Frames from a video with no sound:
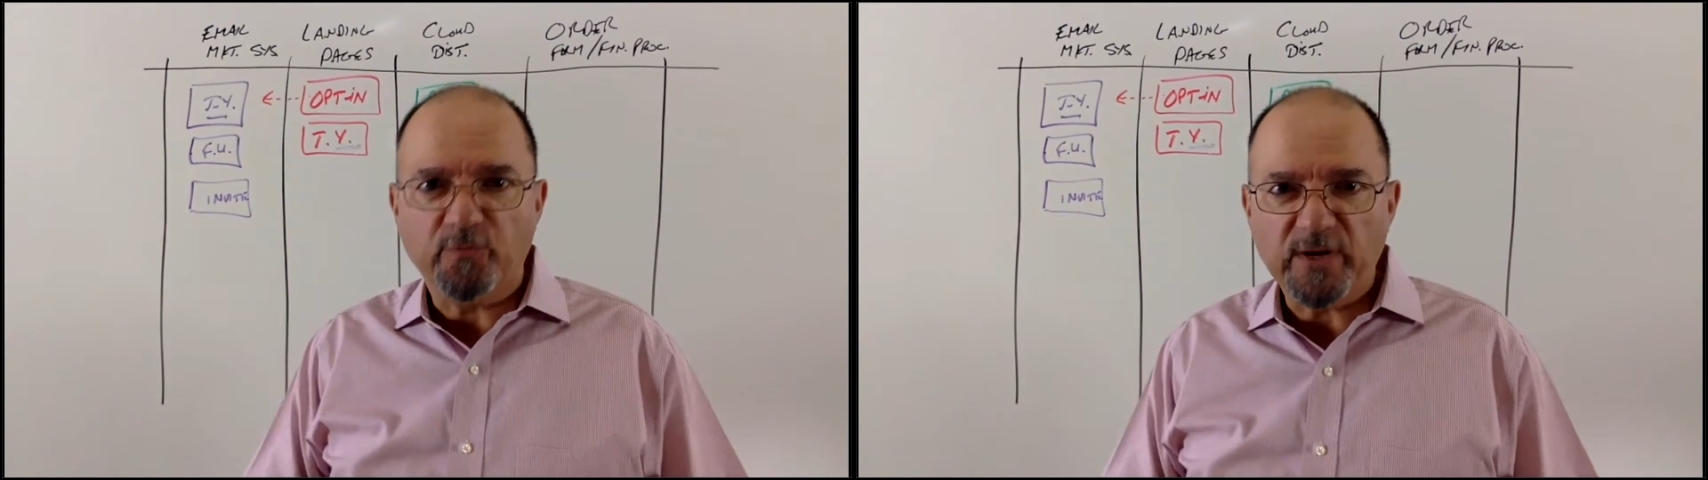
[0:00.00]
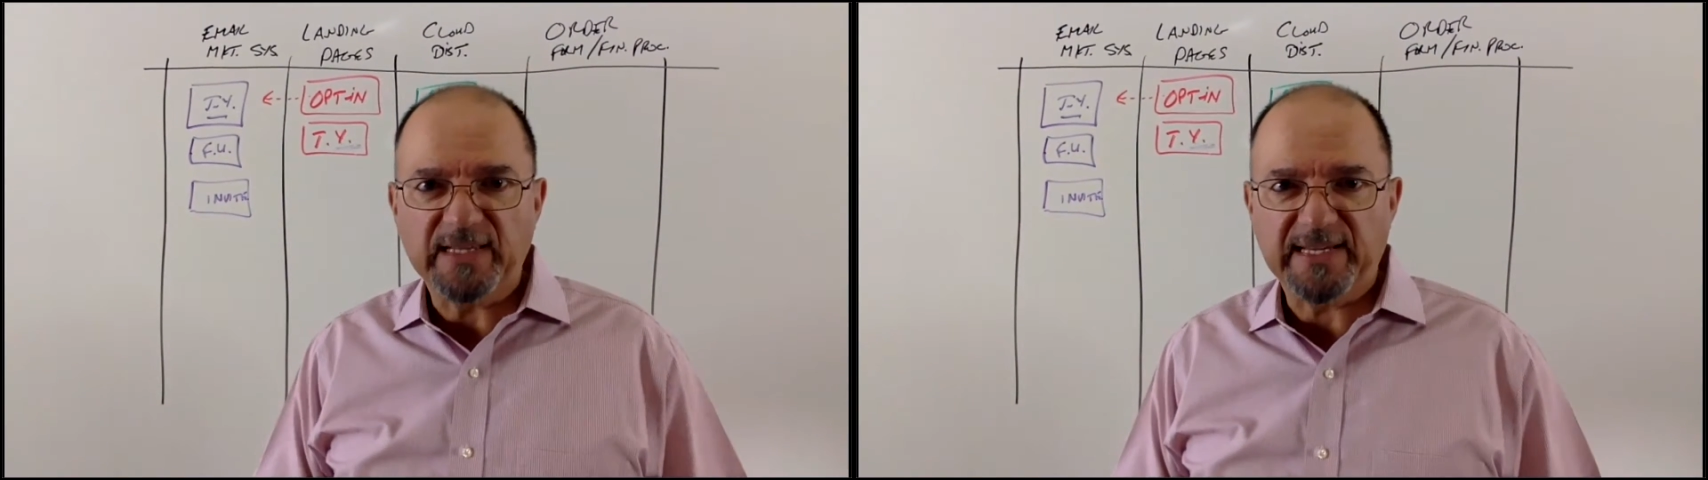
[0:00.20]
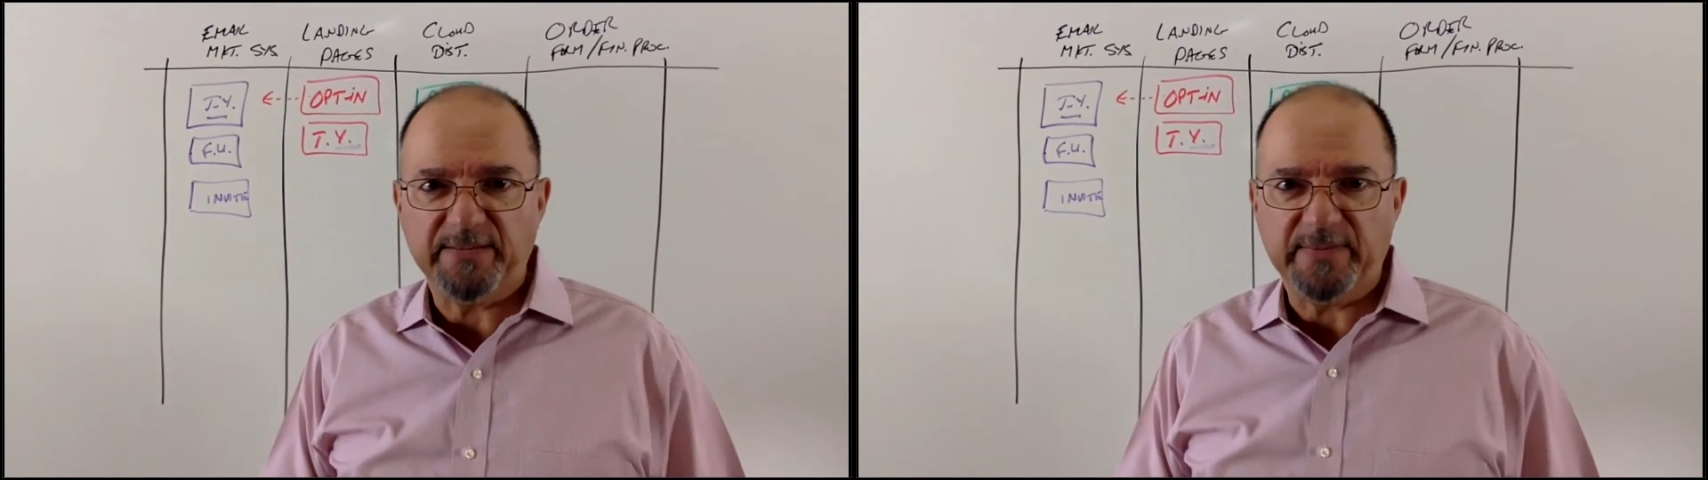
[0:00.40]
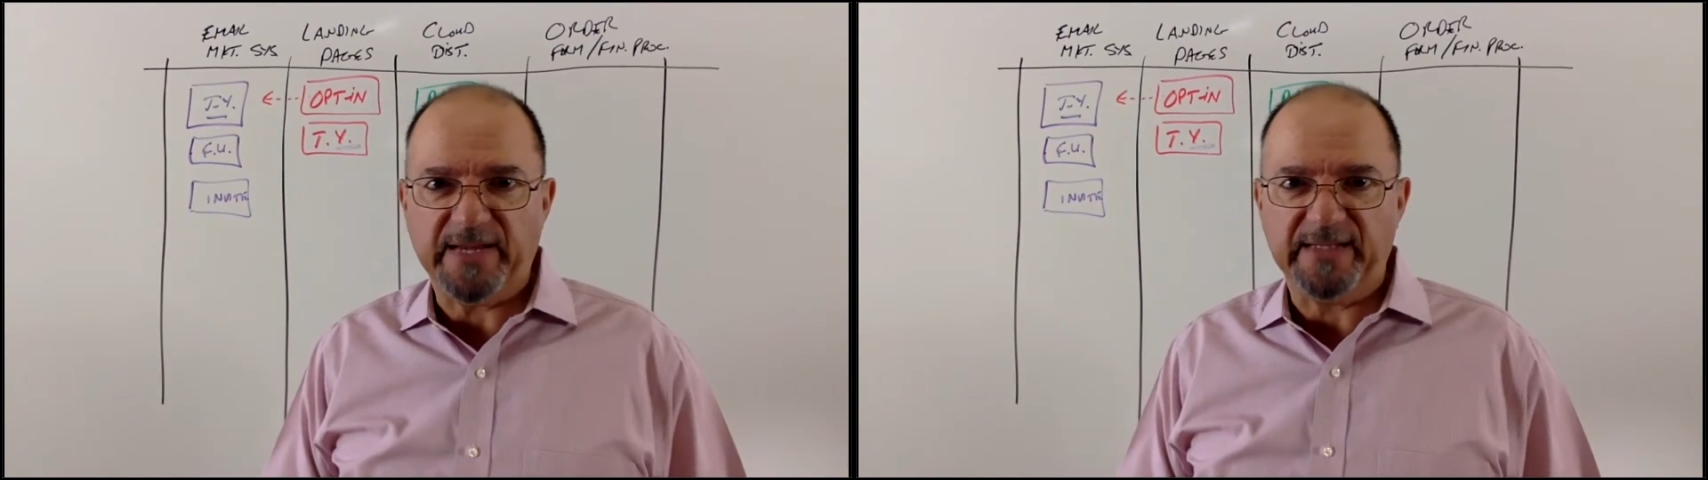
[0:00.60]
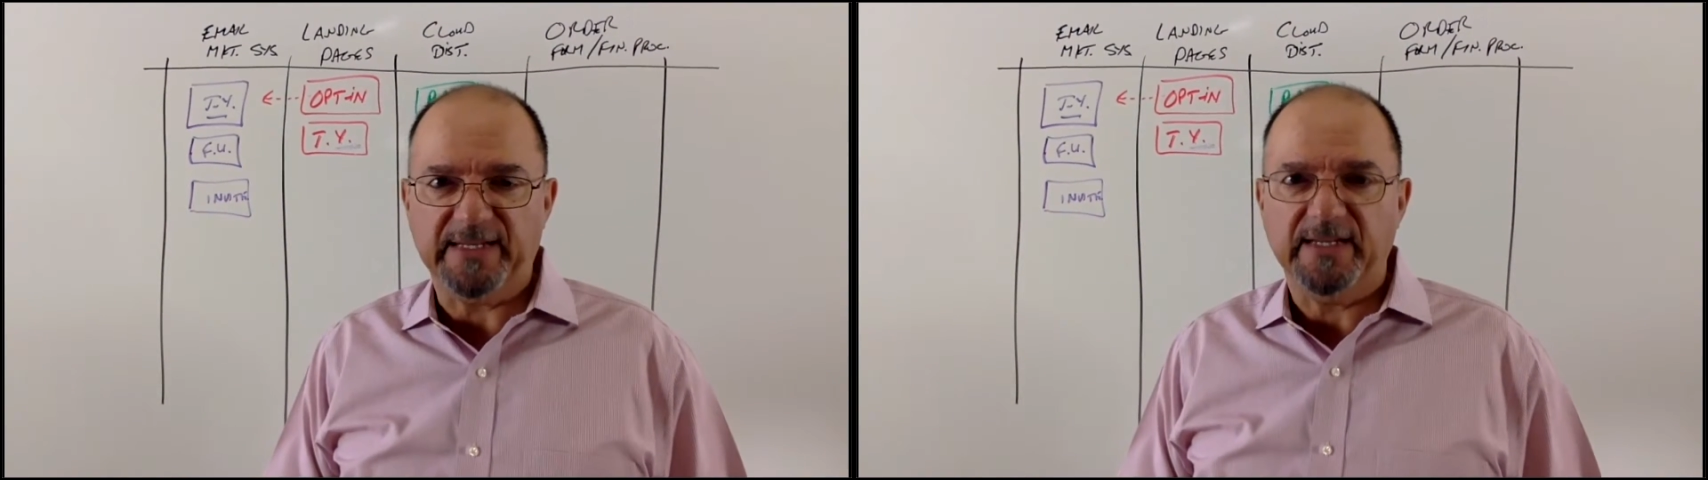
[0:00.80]
Free lead
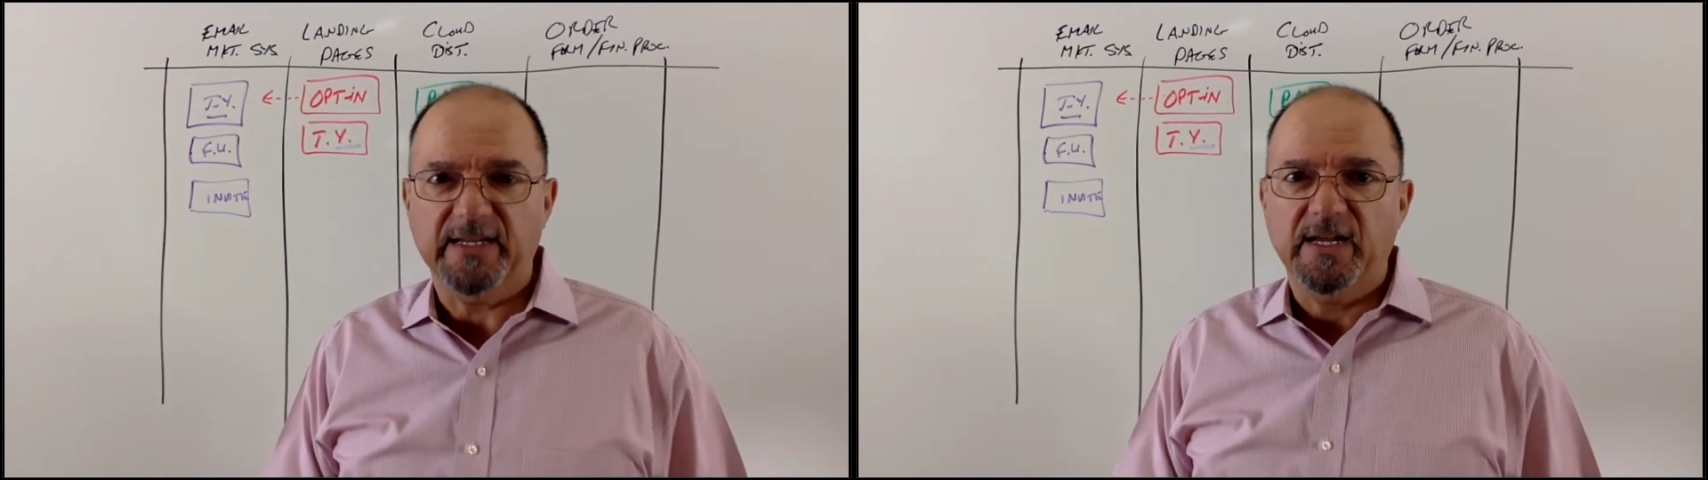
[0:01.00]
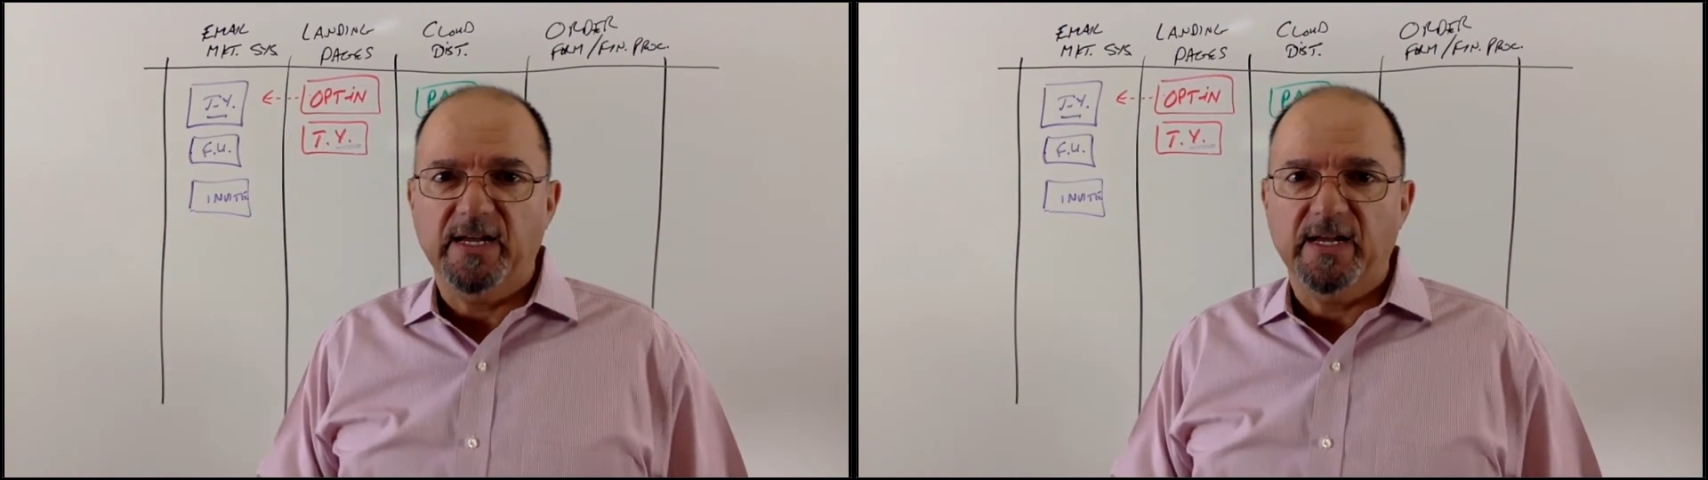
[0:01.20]
magnet.